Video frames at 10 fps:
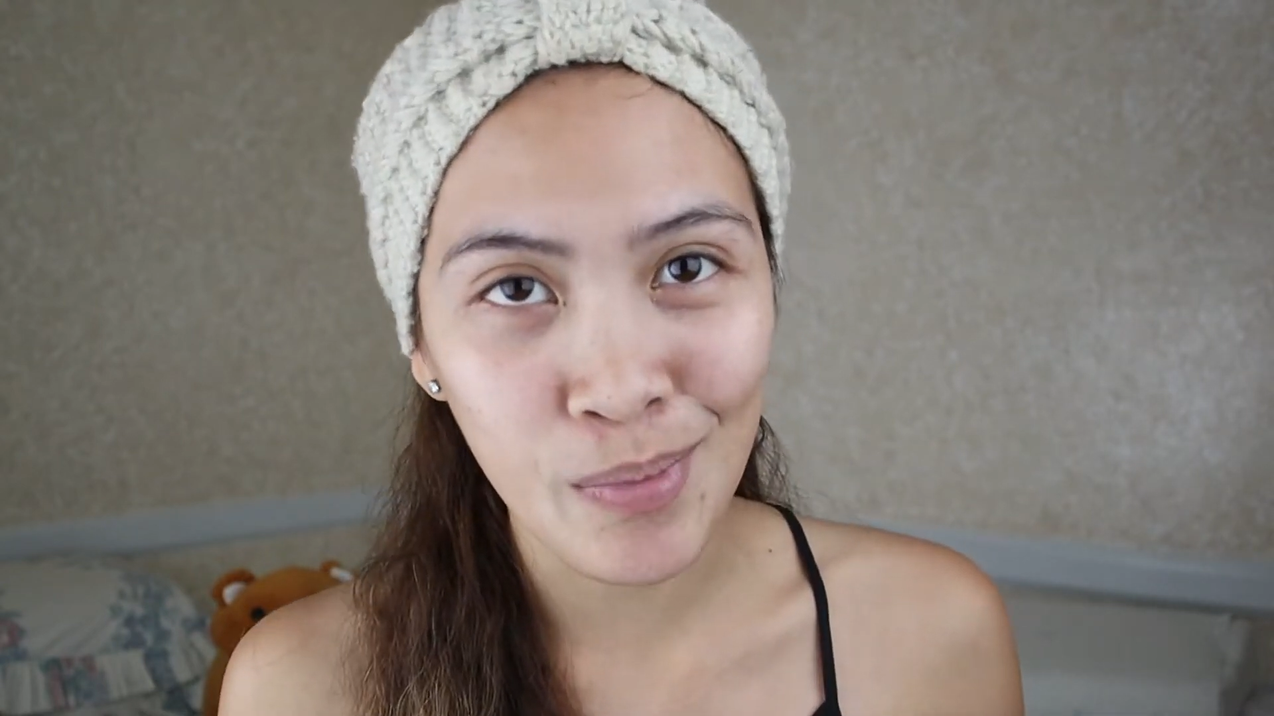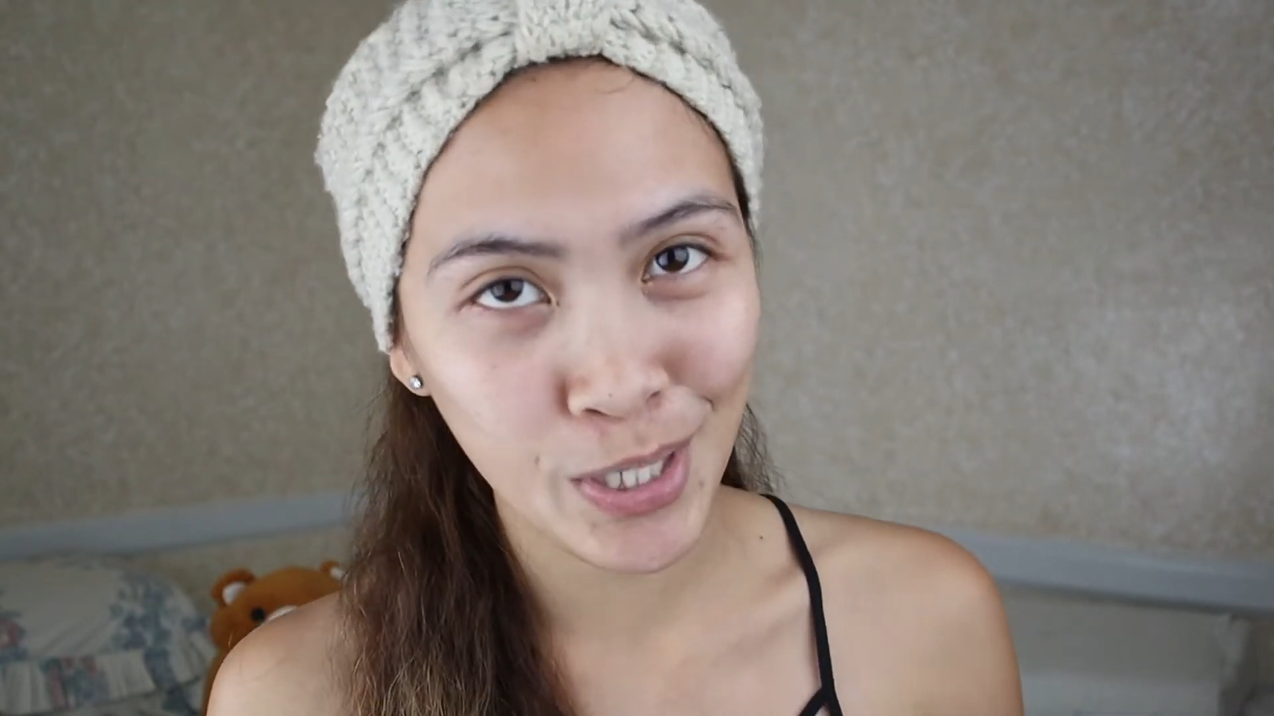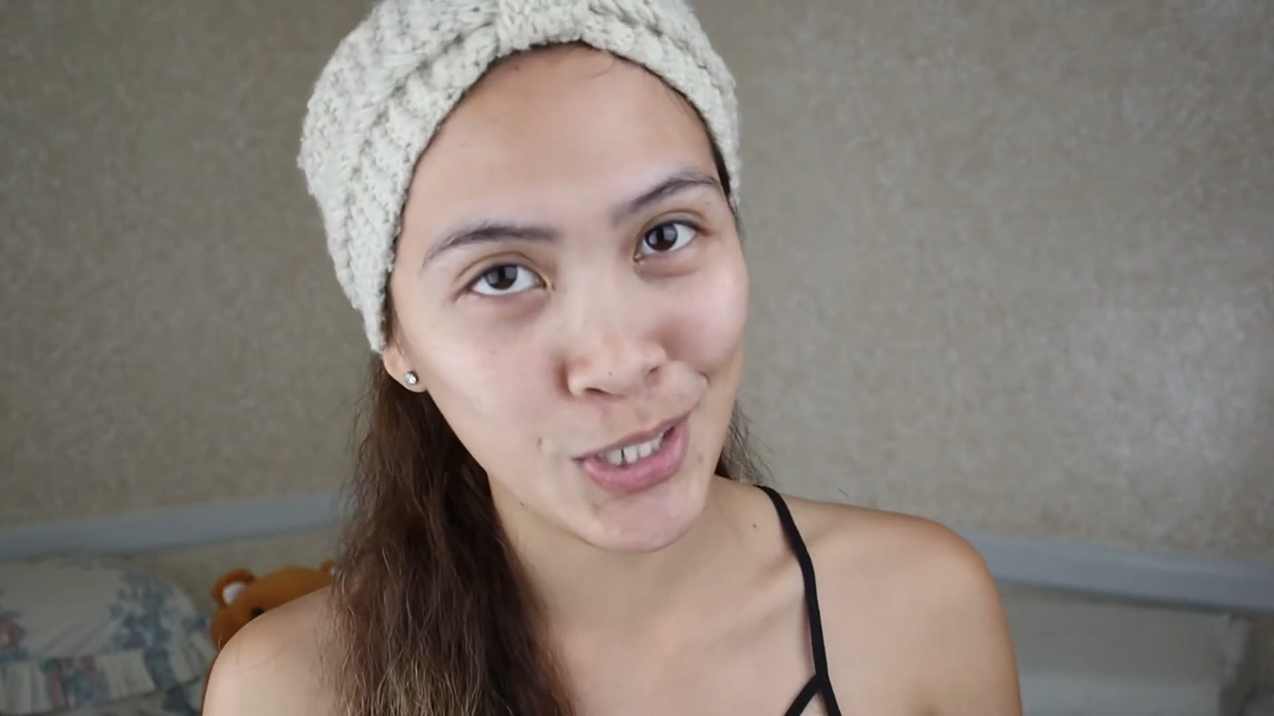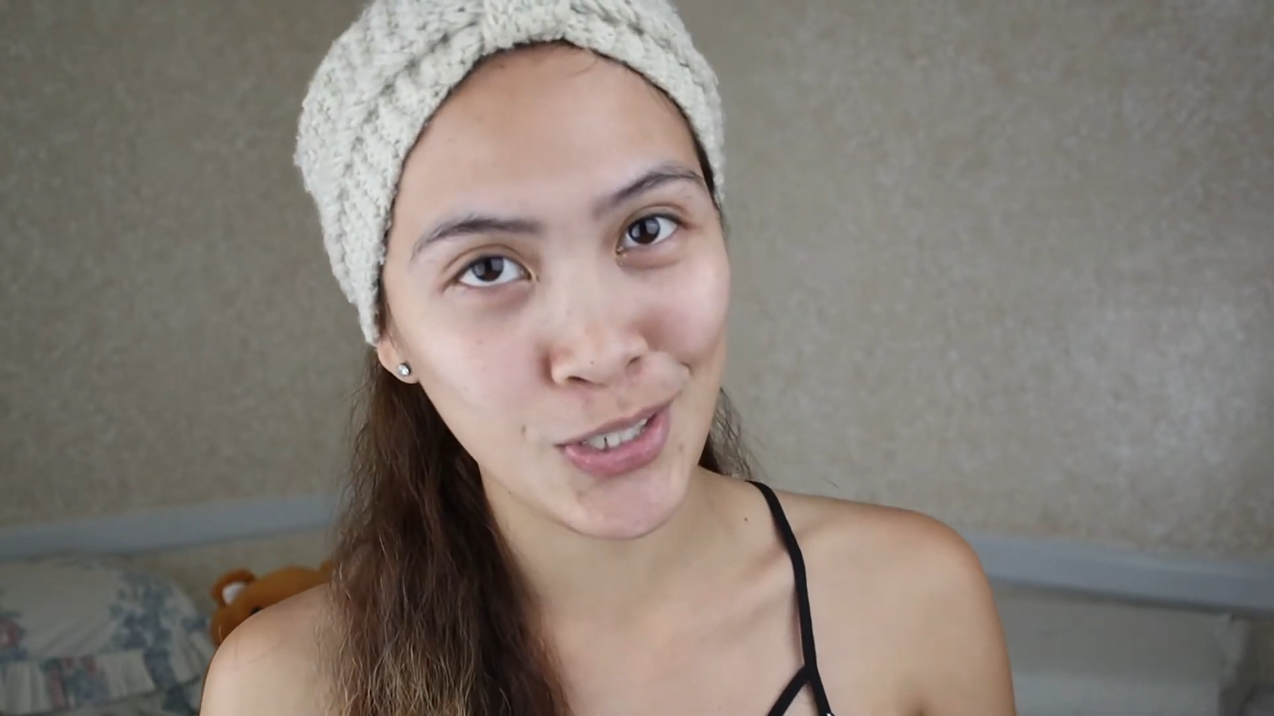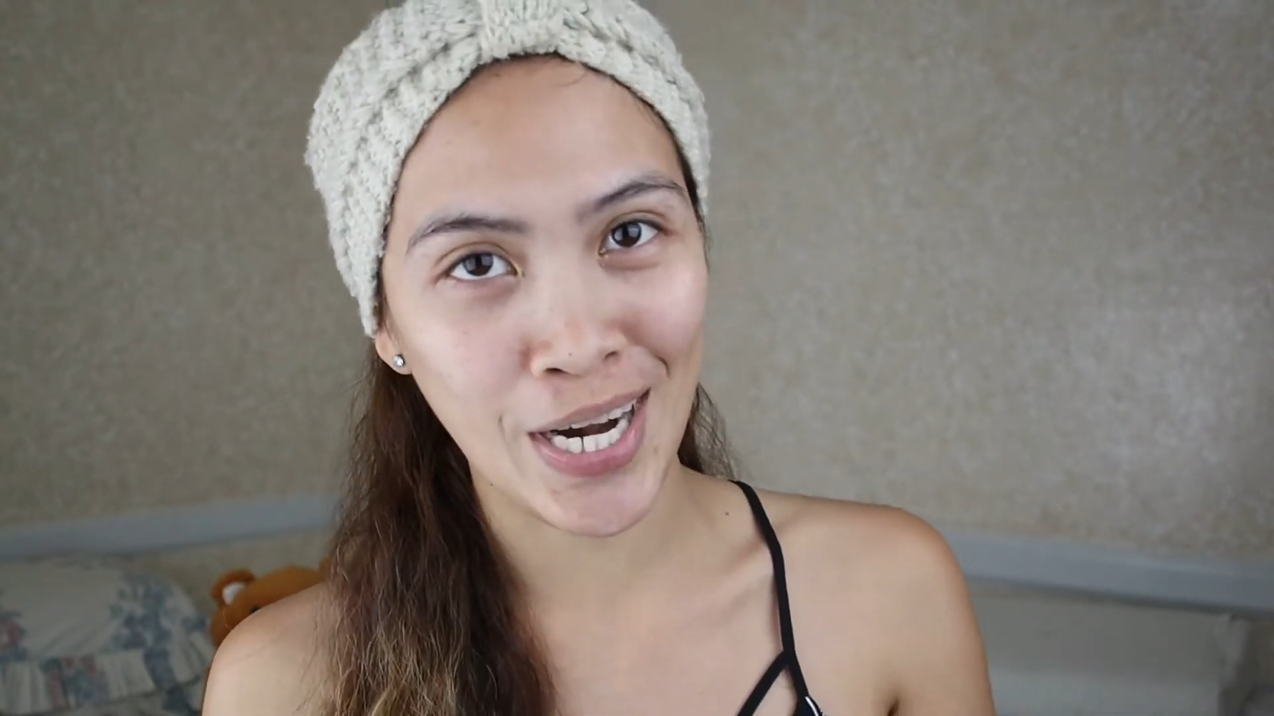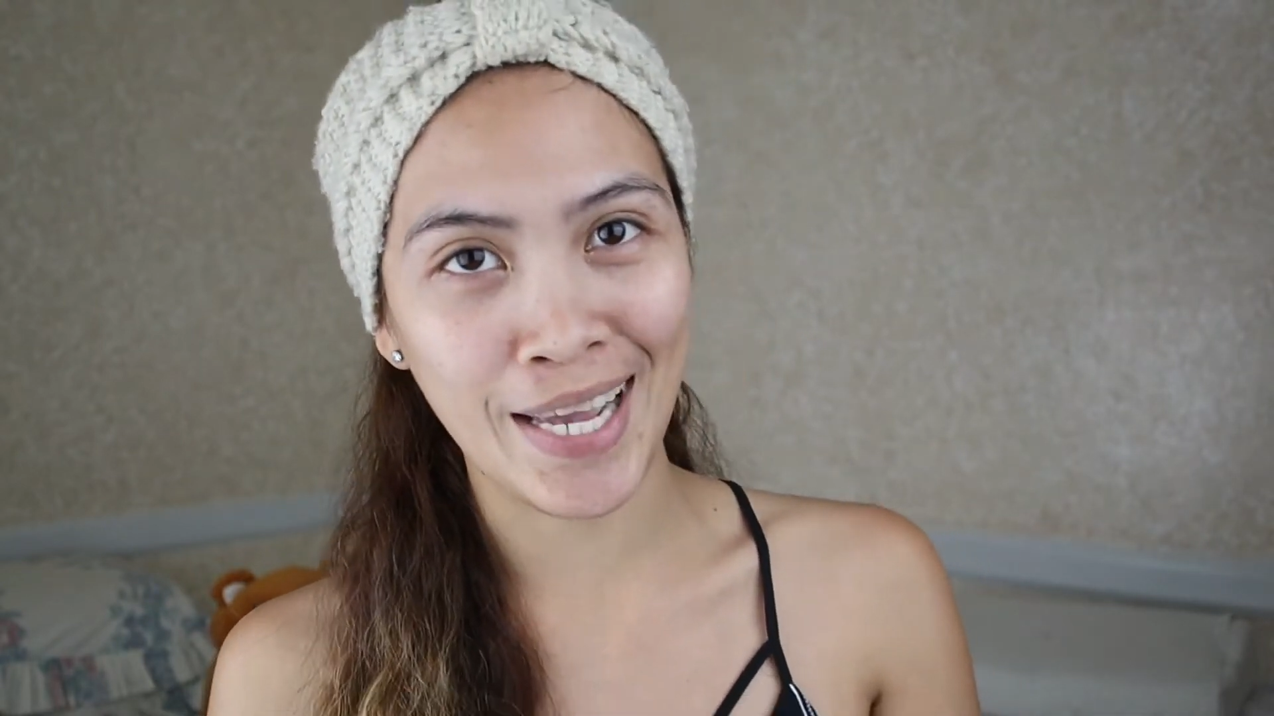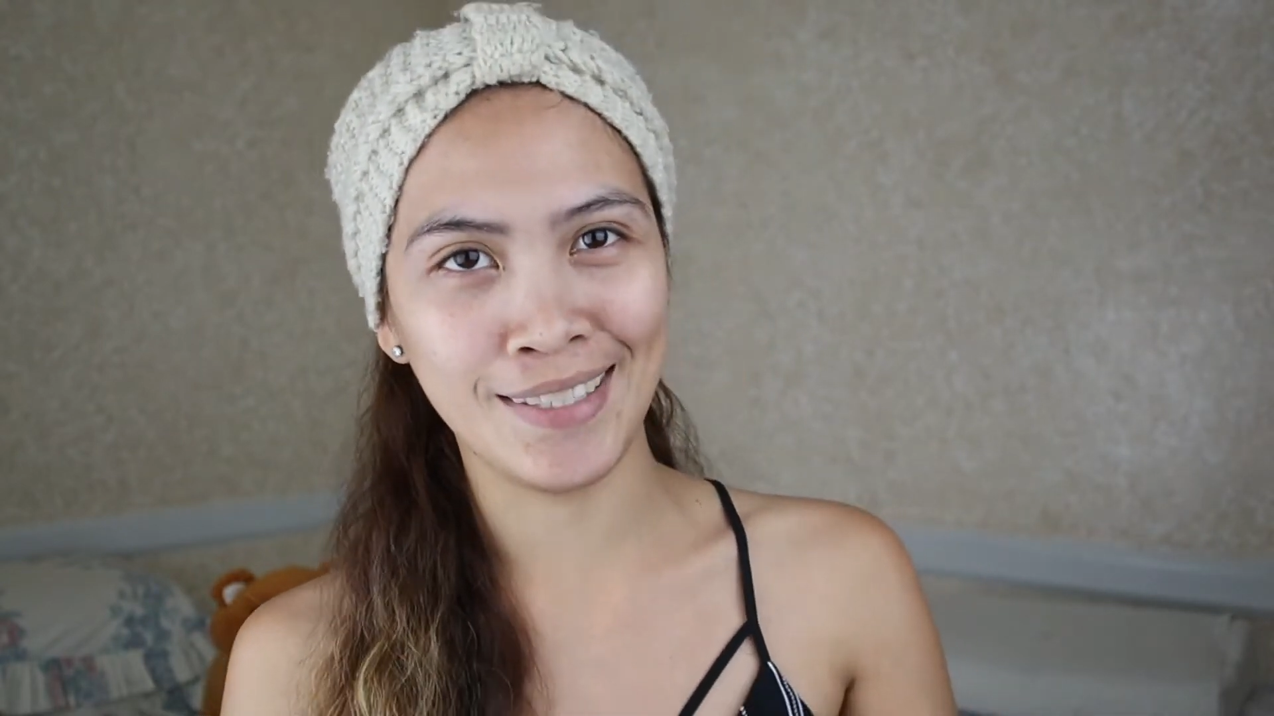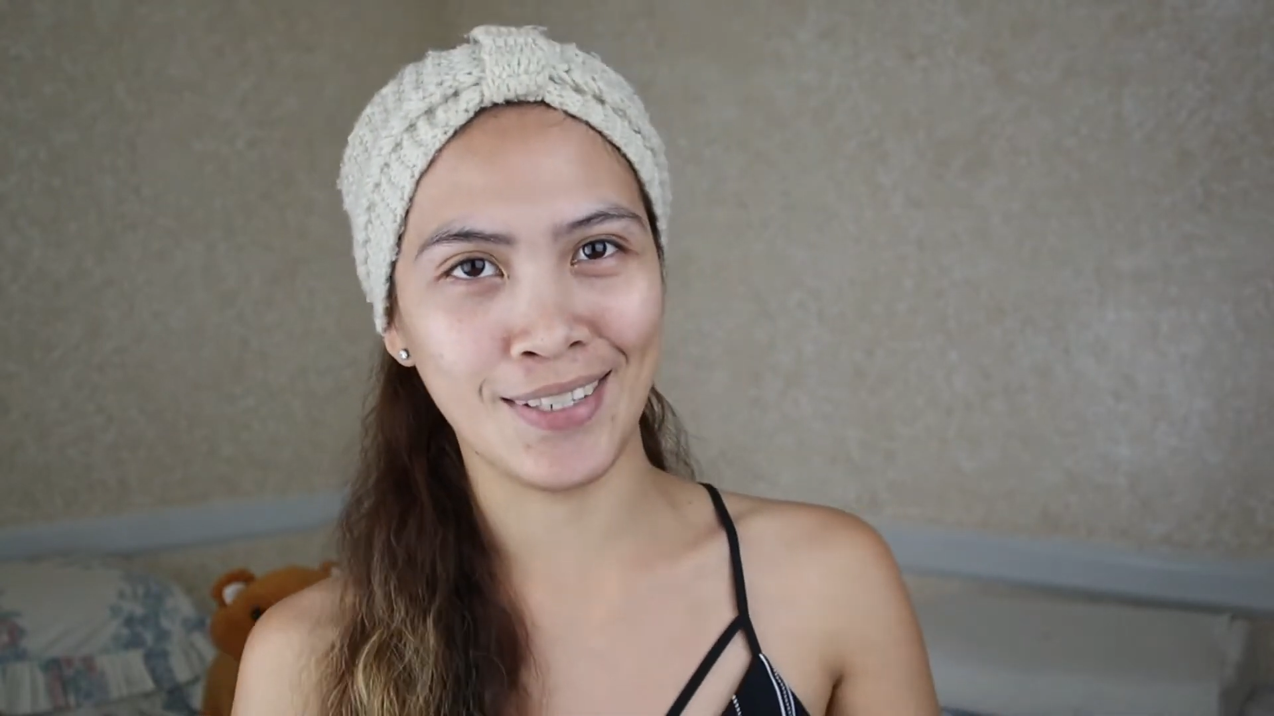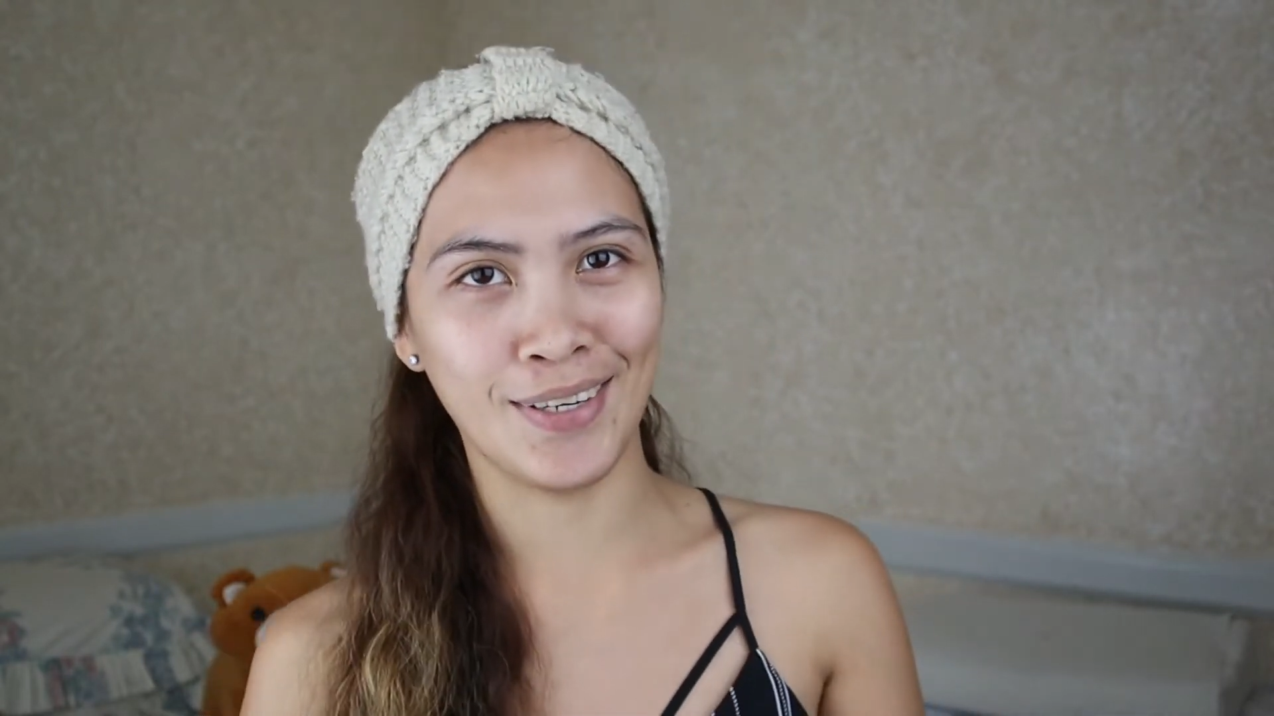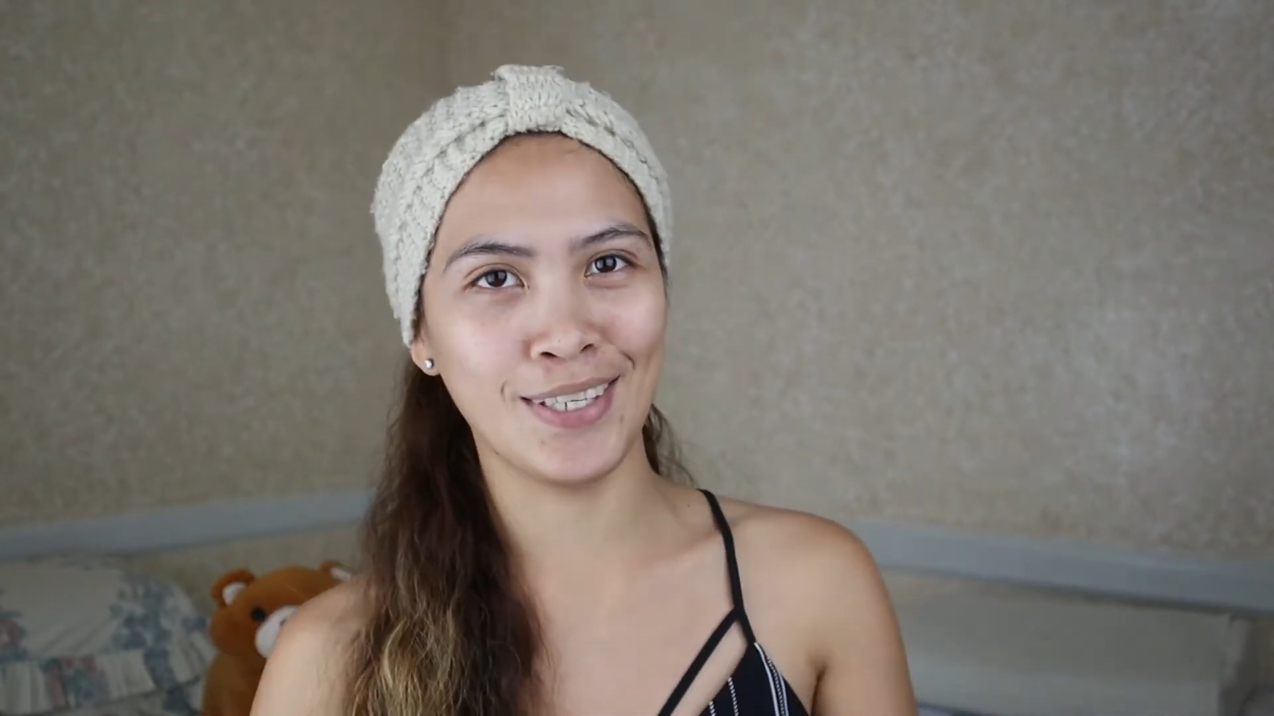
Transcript: moisturizer,